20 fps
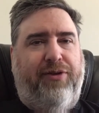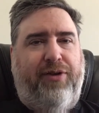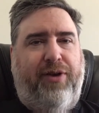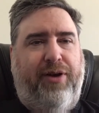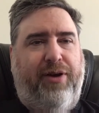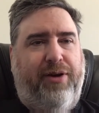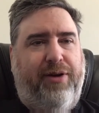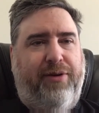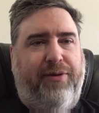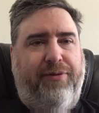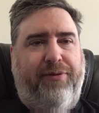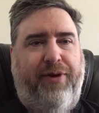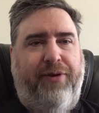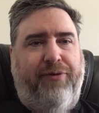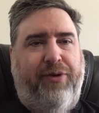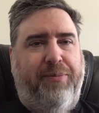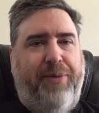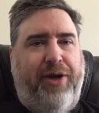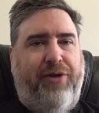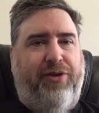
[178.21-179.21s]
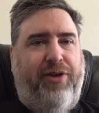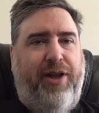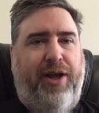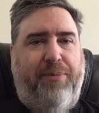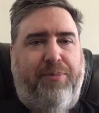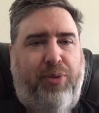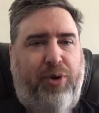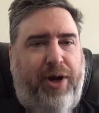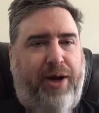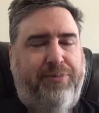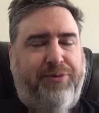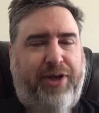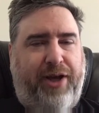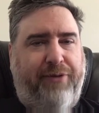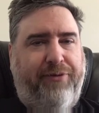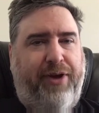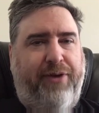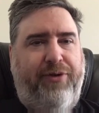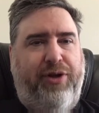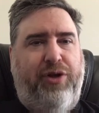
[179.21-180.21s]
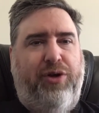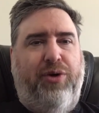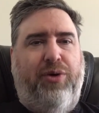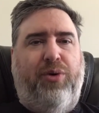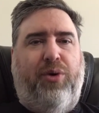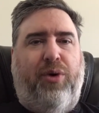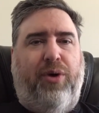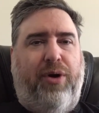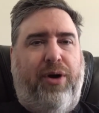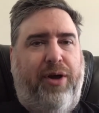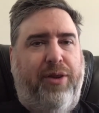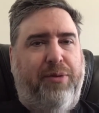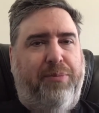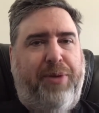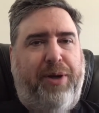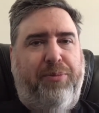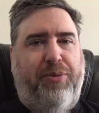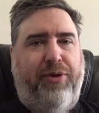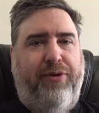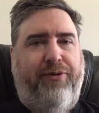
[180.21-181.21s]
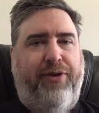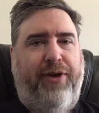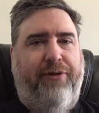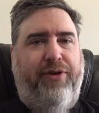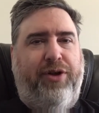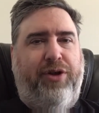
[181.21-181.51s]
of information that perhaps I've given you or other people have given